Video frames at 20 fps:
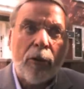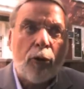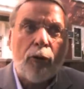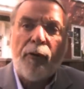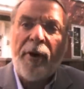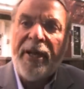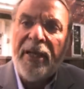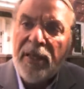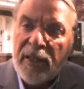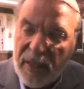
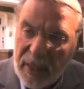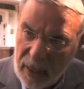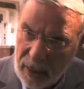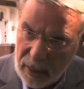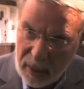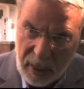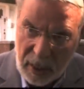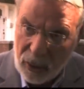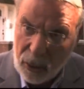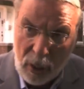
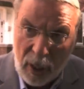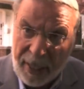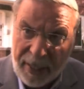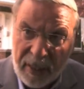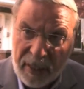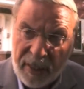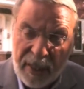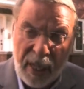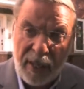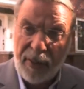crazies, that's all I
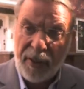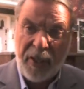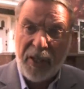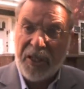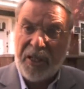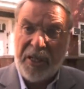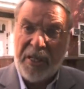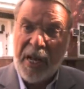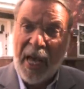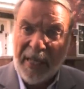can say,
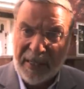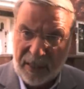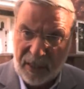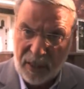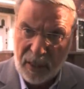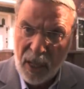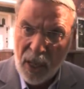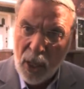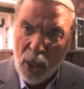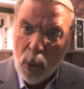these
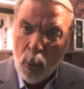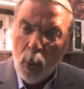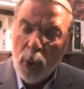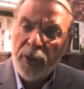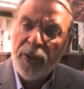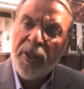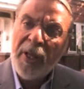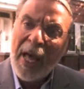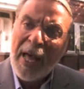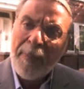nuts,
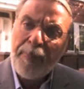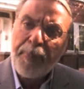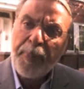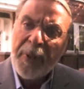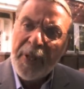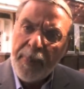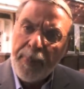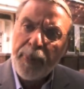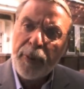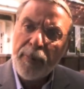will not
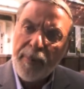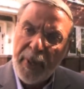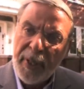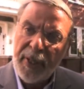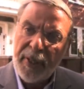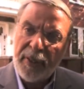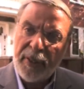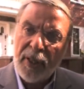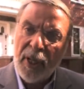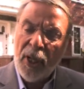be
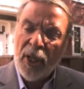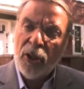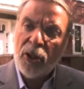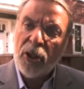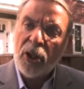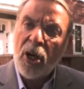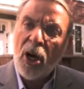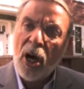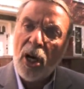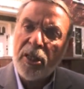permitted
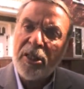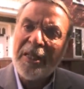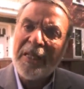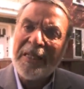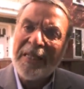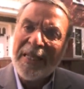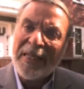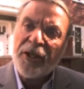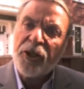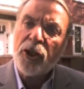to cause
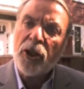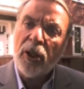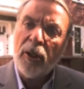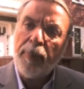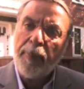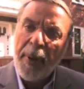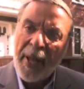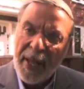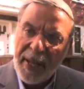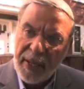additional
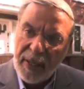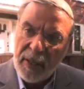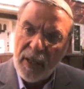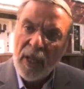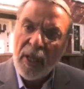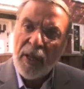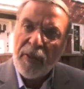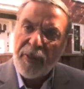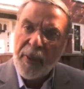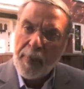pain
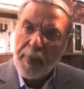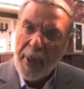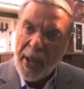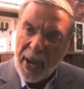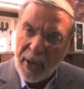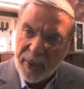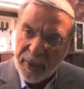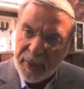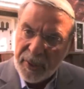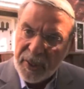to
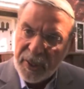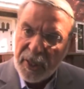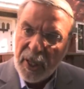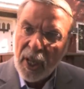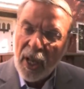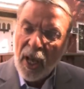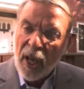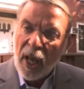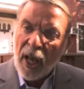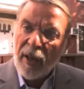parents
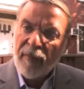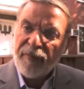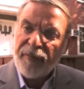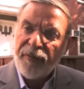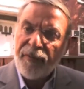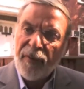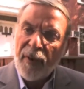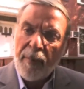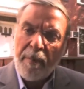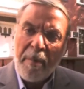of
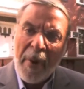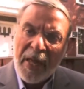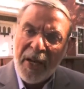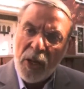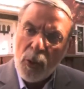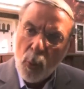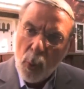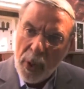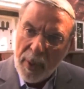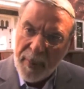men
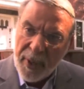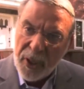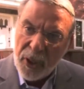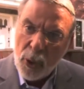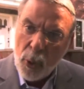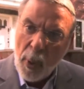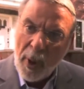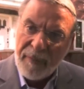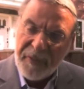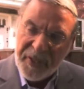and women
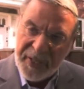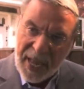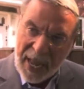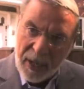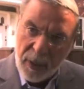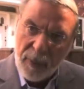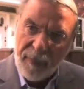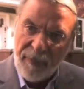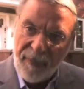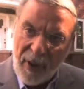who have
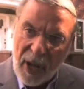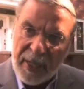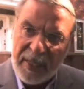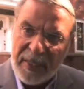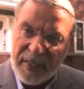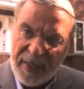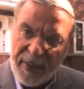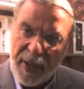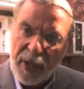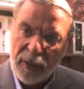
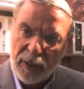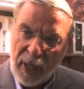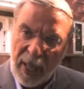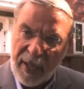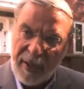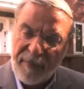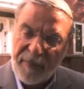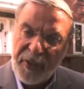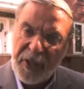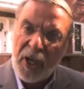sacrificed their
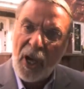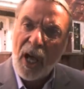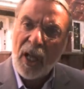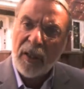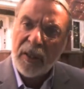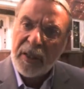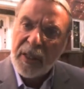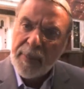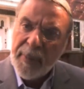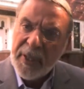life, the
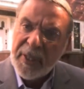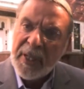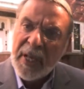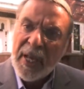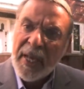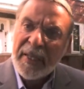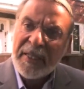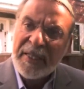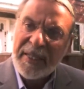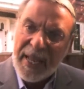ultimate
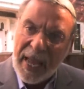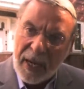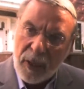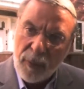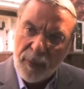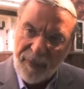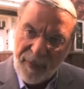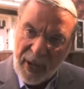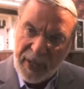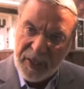
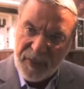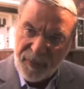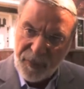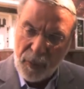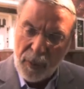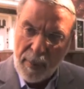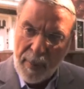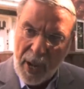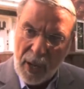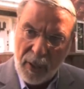sacrifice
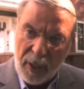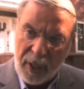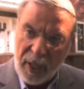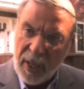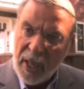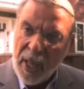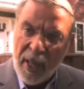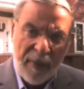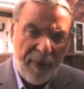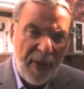for America,
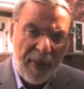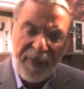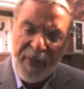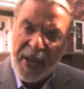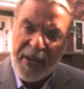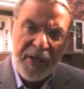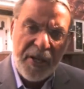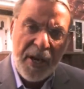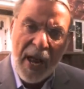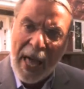that
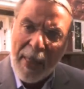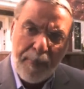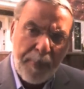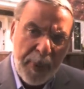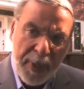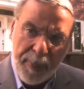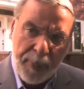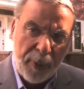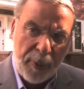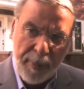they not
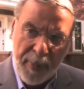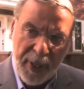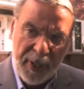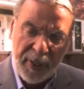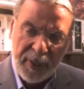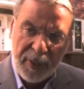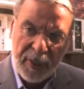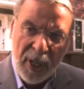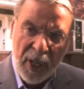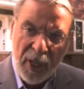be
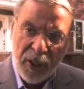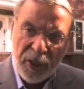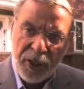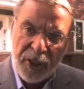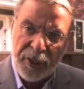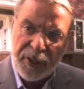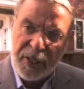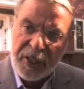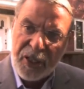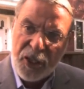permitted
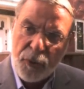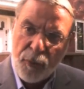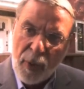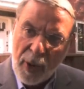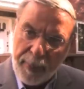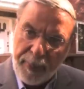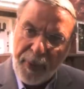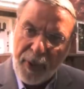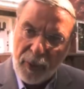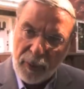to
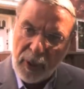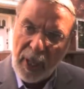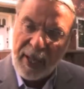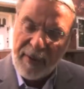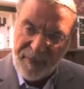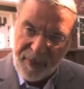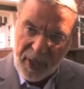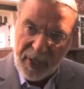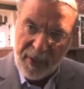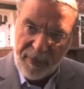disrupt their
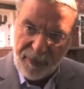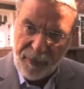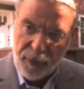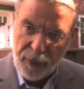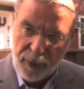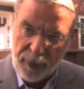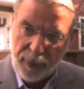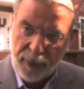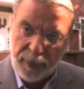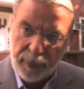life any
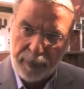further.